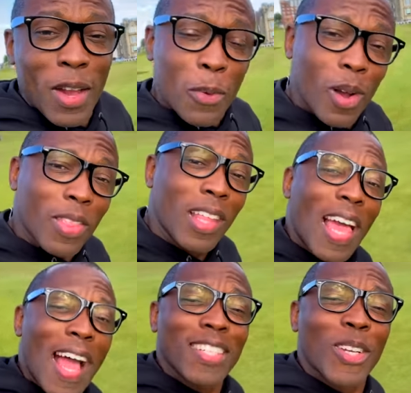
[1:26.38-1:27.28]
we're on the
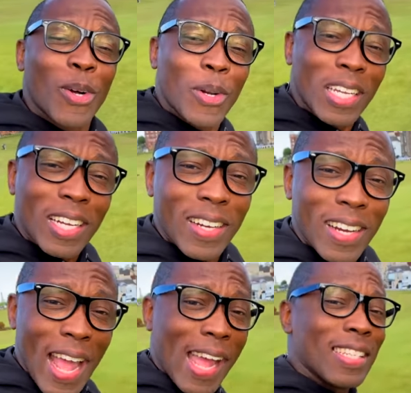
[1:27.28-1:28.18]
last hole here
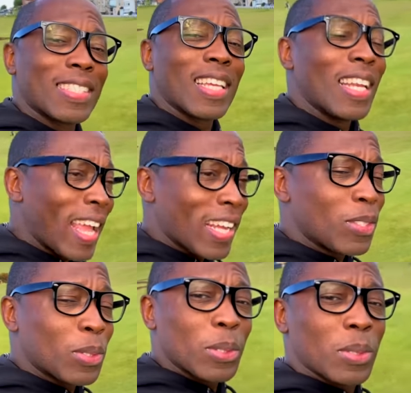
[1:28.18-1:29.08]
at Saint
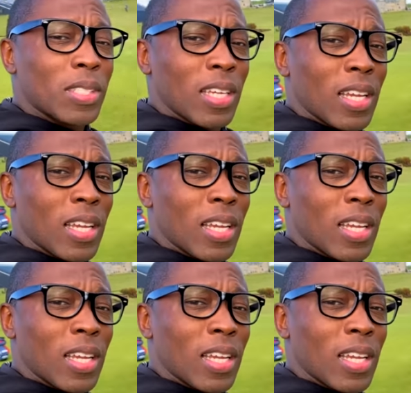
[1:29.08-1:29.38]
Andrews.